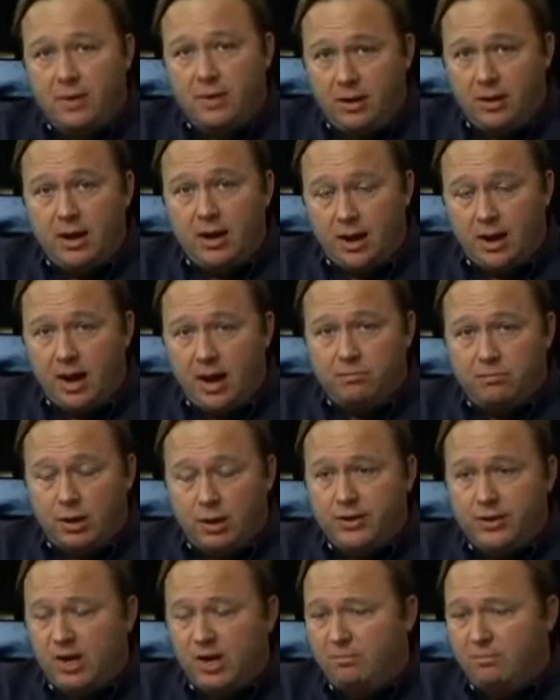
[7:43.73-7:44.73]
Again, I got a
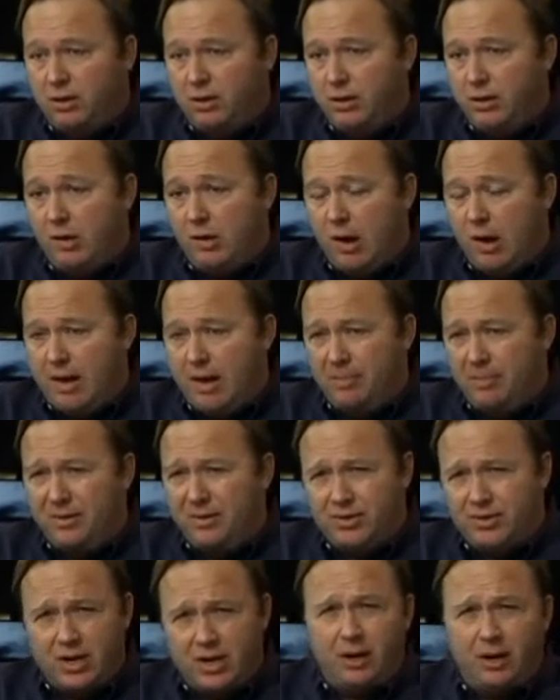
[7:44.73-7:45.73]
bridge on Pluto I'm happy
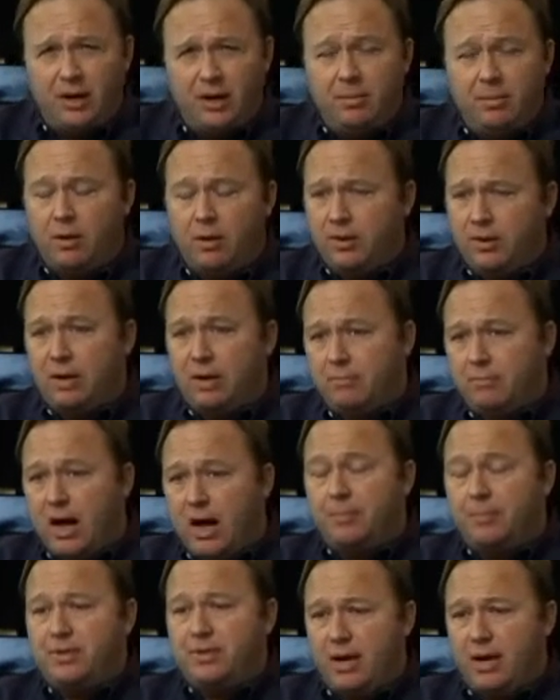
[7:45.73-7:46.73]
to sell you, but I want to get
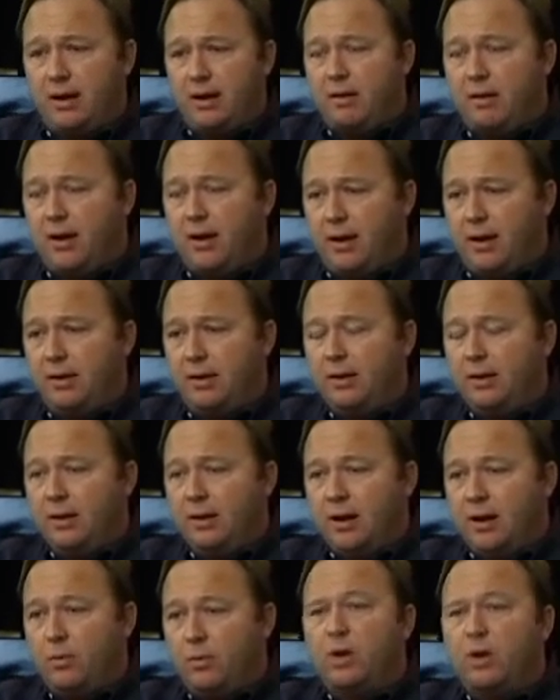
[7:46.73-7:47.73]
Bob's take on it.
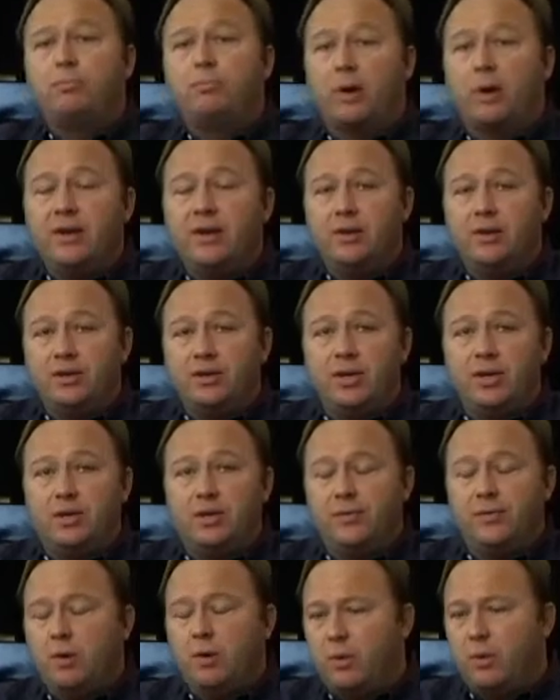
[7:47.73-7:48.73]
I don't want to prejudice
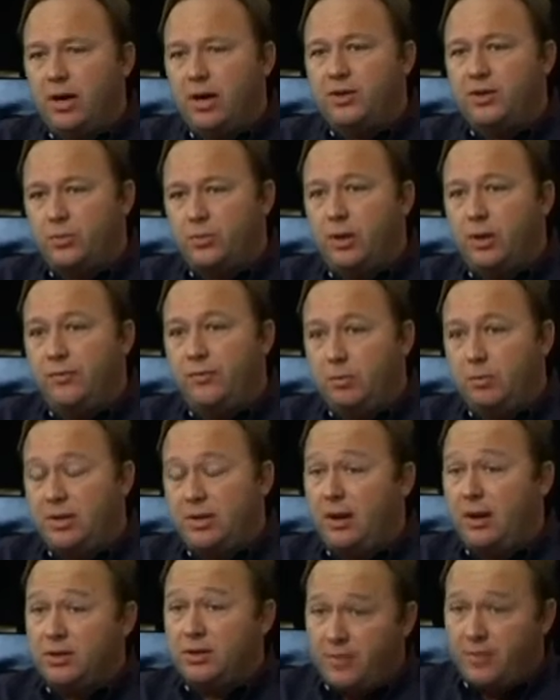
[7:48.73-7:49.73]
his view. I want to get his real view, but
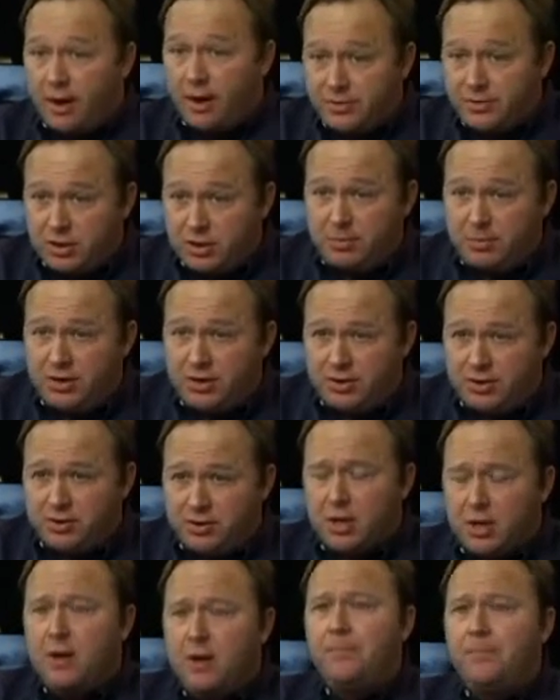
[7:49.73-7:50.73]
that looks very suspicious.